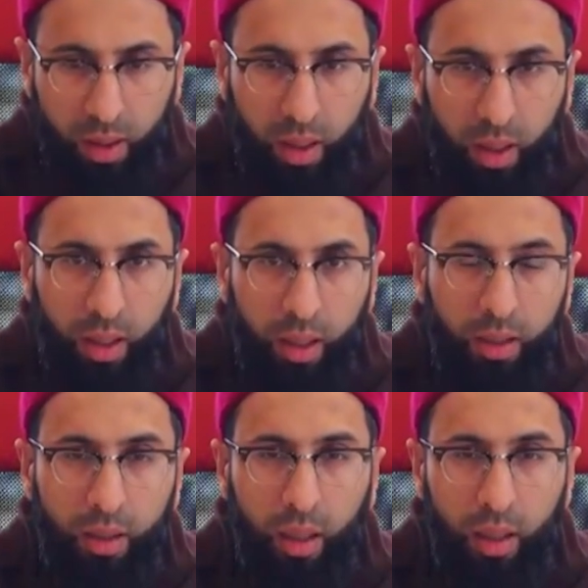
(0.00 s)

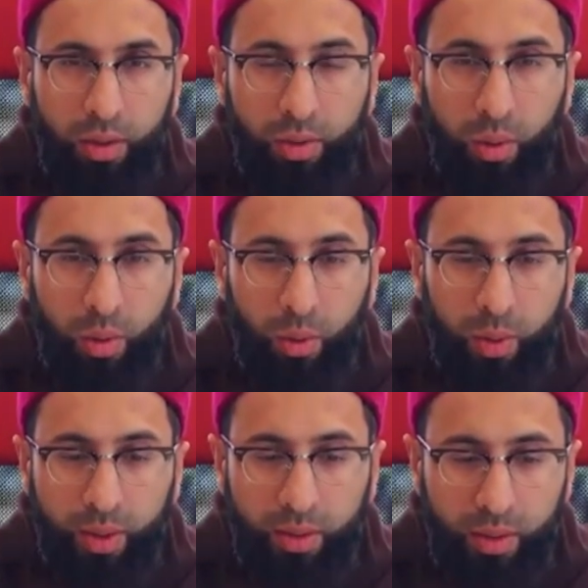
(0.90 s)
and as
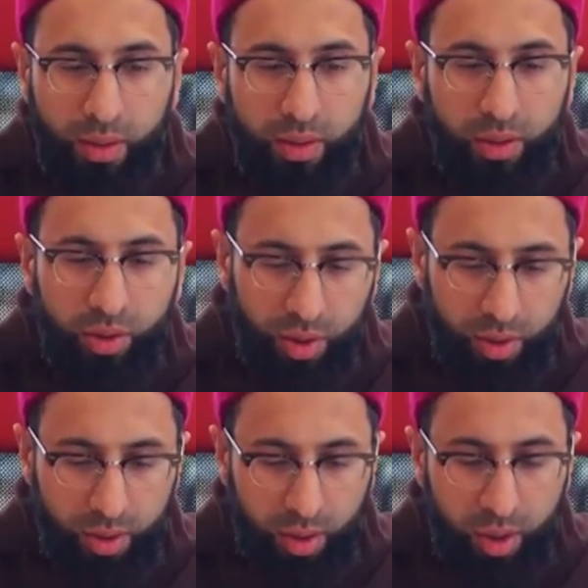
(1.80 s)
always this is
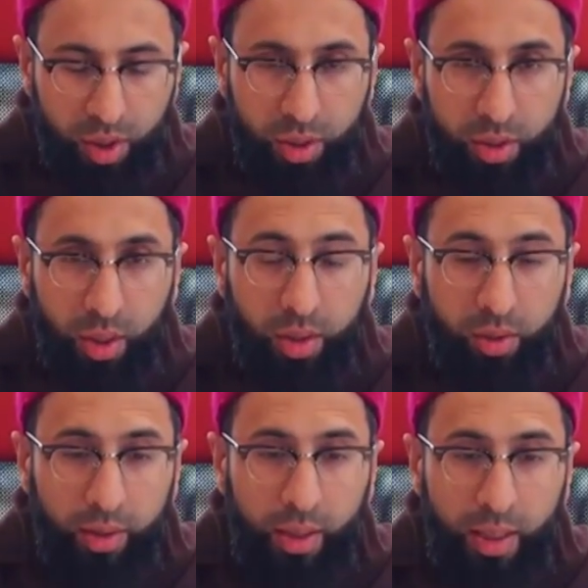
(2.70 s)
just an
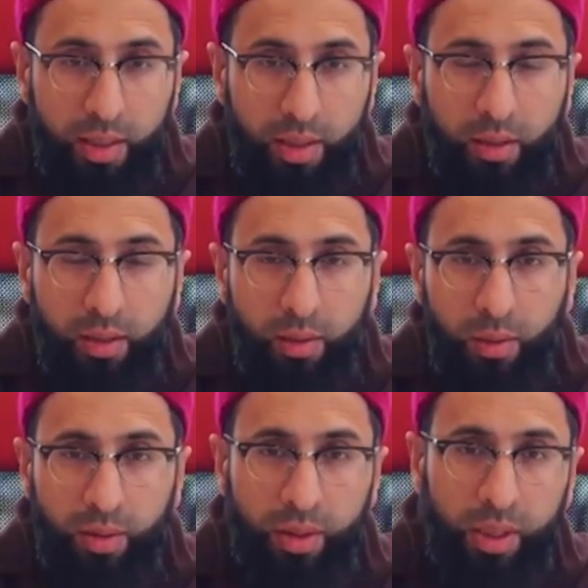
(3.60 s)
introductory lesson
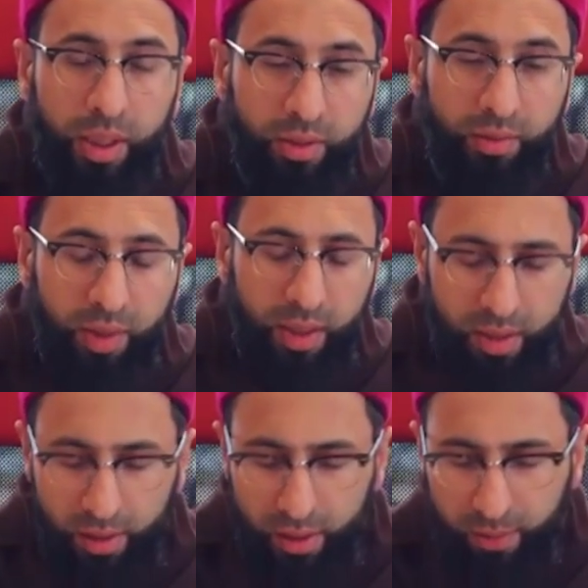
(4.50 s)
or series of
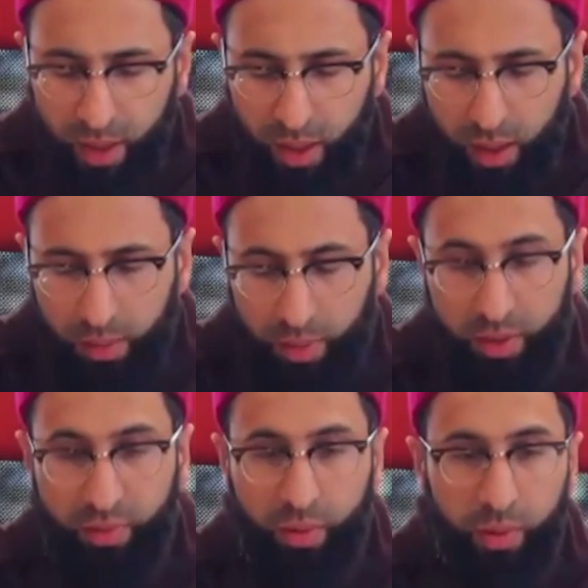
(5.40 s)
lessons, because
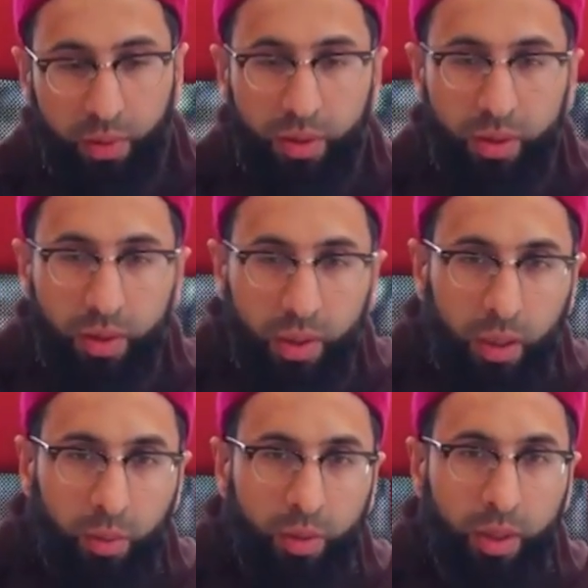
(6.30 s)
of course
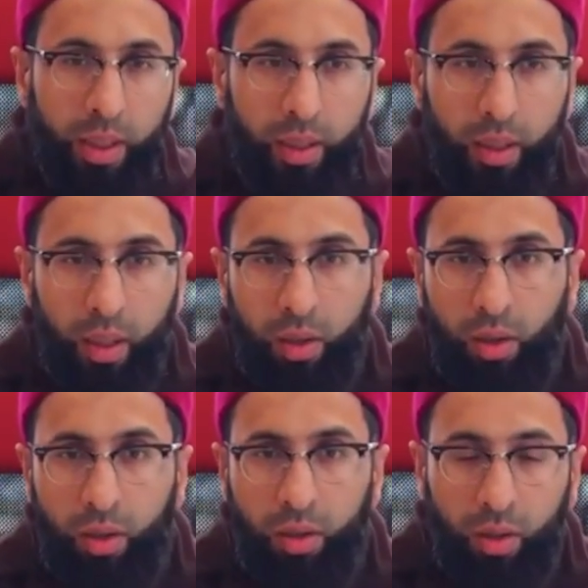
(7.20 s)
it would take a
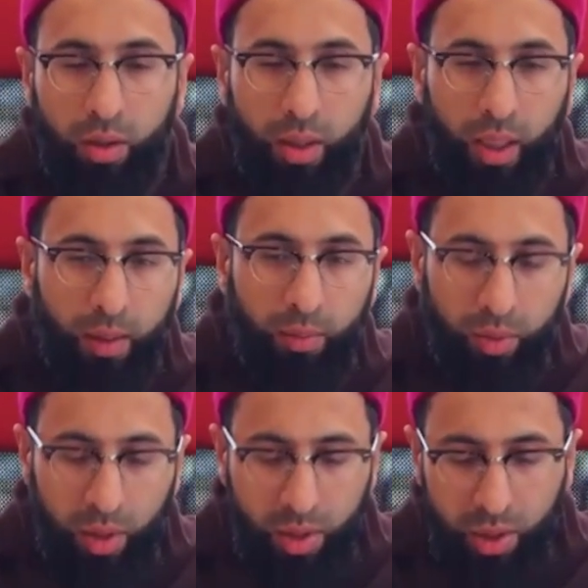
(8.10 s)
long time
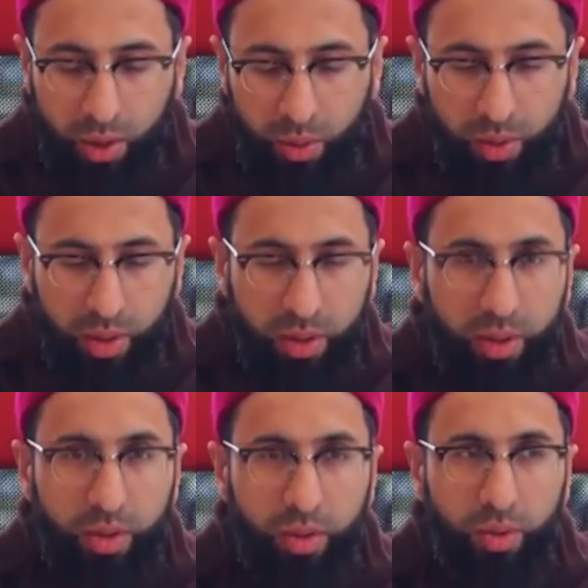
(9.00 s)
to actually do
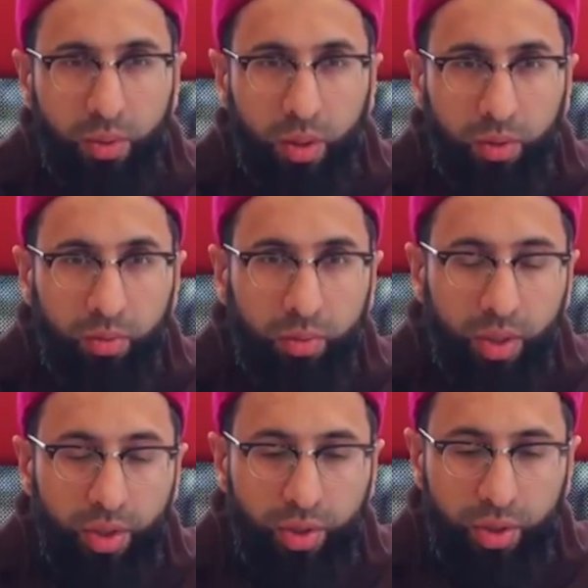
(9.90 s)
justice to the
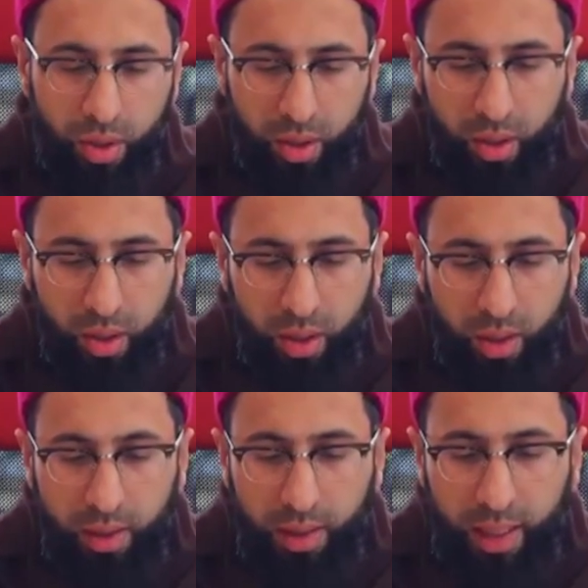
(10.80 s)
rich
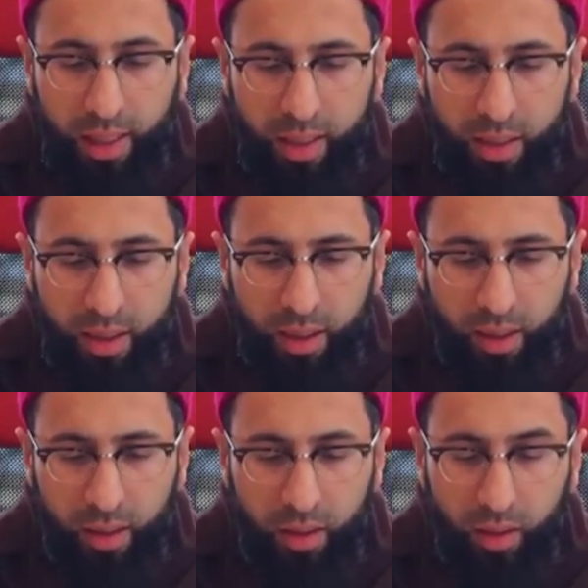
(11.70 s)
legacy
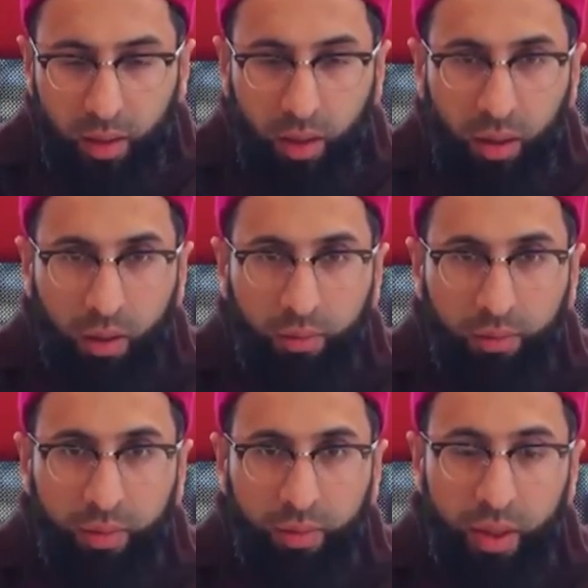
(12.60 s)

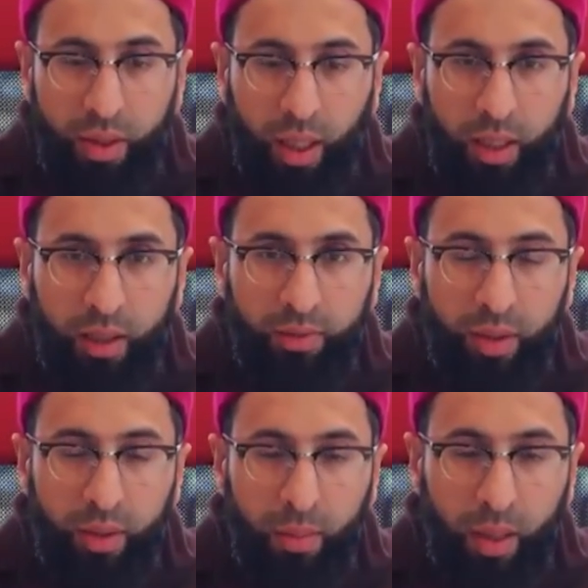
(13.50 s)
of the
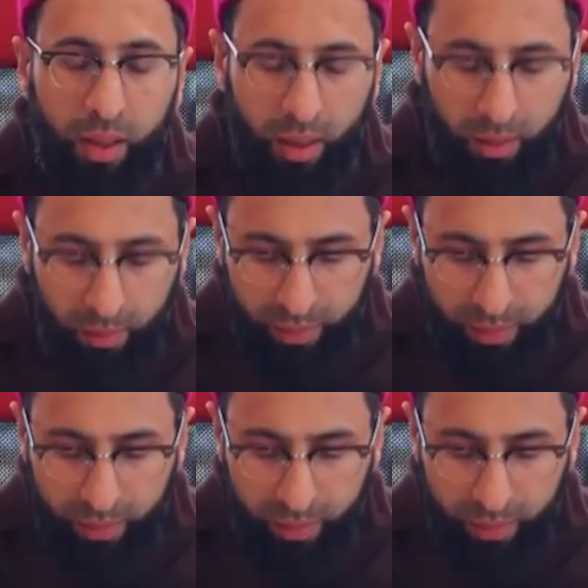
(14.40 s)
Hanafi madhab.